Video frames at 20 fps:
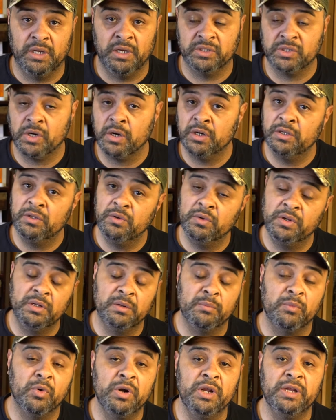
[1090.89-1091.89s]
Uh, it's hard to do it
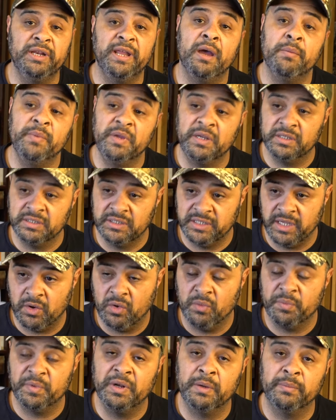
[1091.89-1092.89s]
in the morning now because they
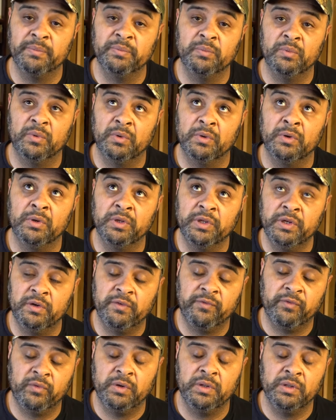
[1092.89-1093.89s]
open up
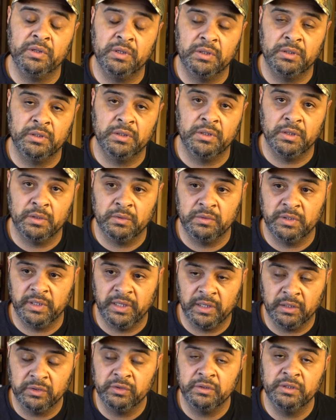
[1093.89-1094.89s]
earlier for the, the,
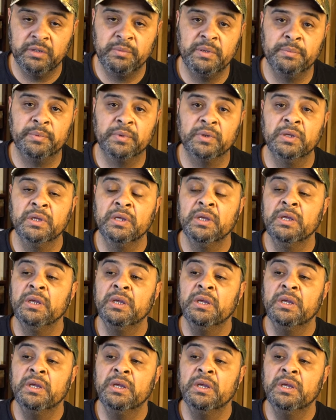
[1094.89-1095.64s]
the elderly people